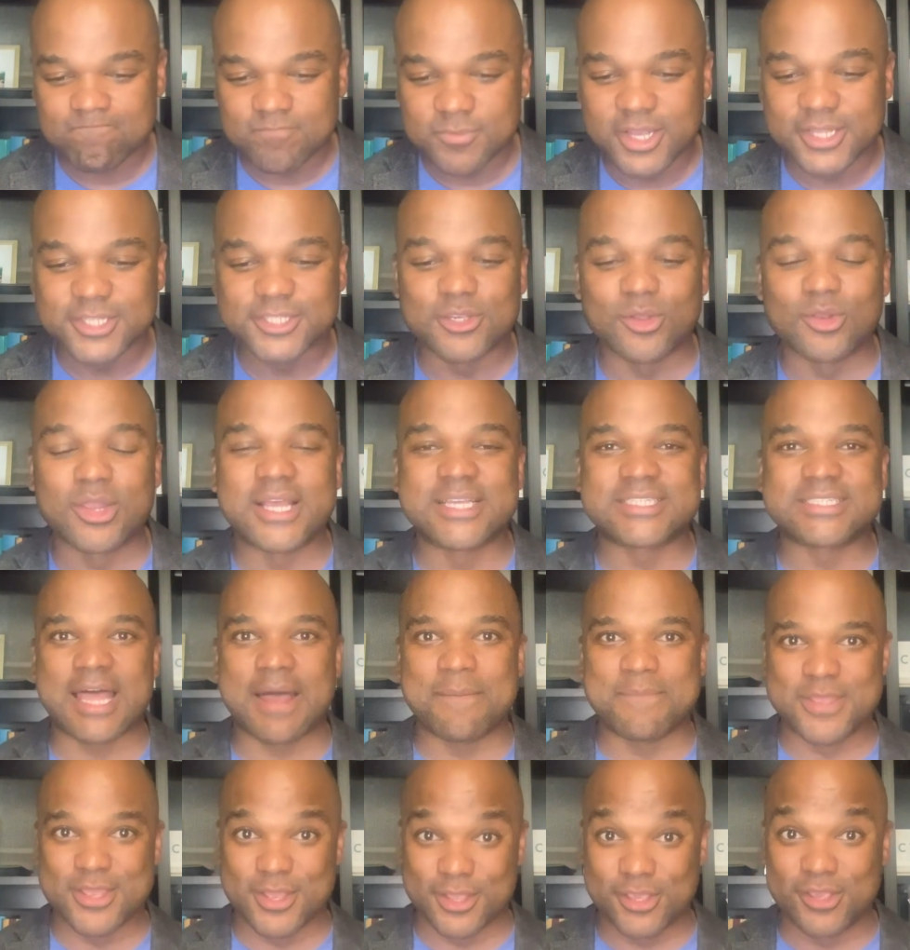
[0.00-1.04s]
And so, lest I
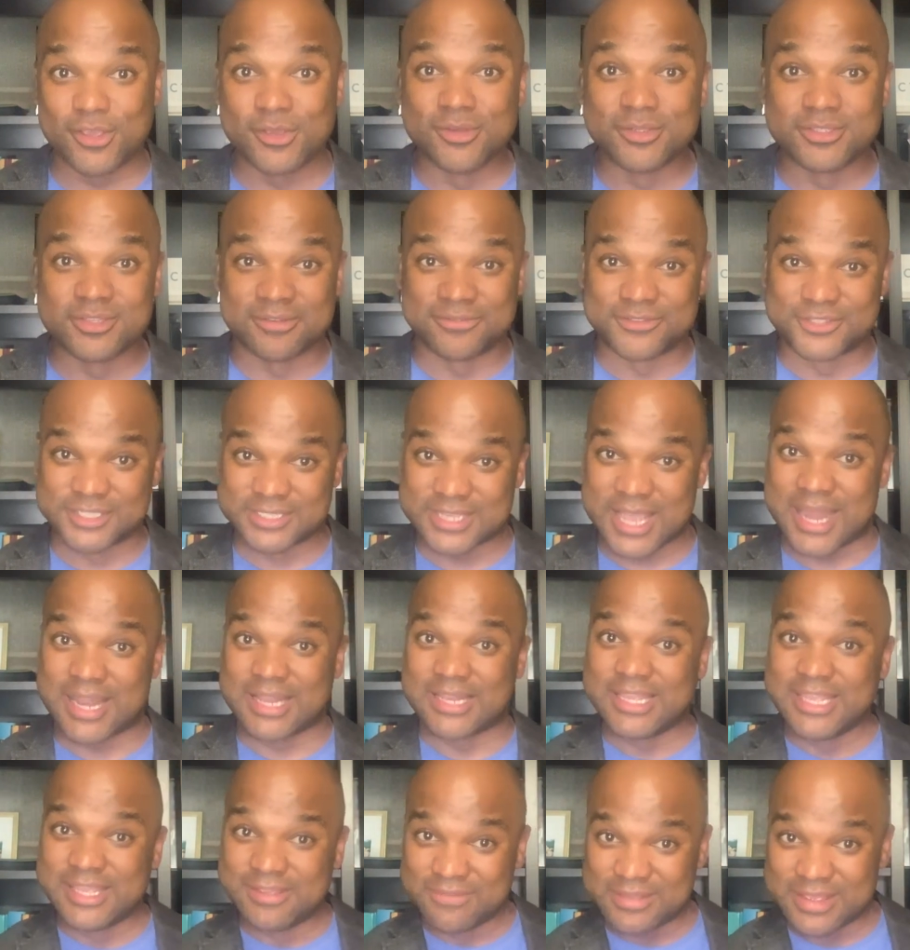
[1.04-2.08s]
be accused of just kind of
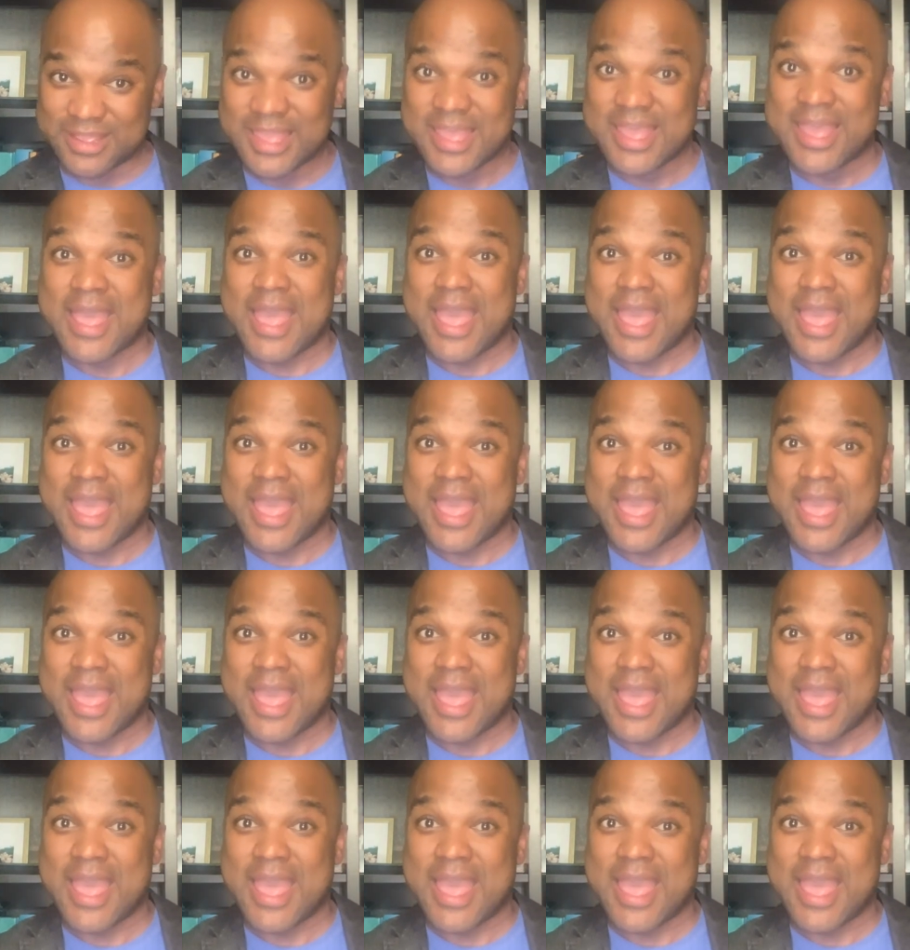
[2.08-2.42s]
leaving